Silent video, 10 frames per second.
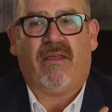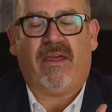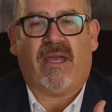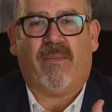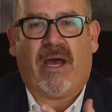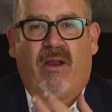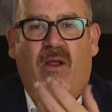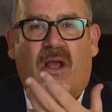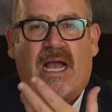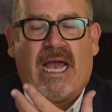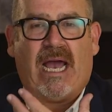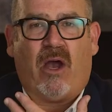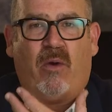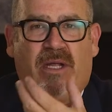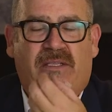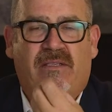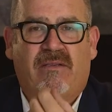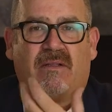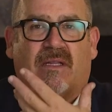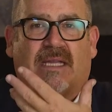think about how it's
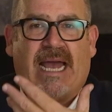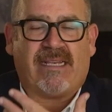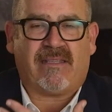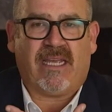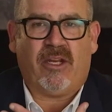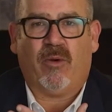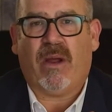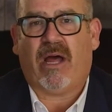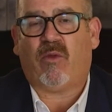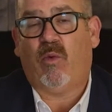lasting in your mouth,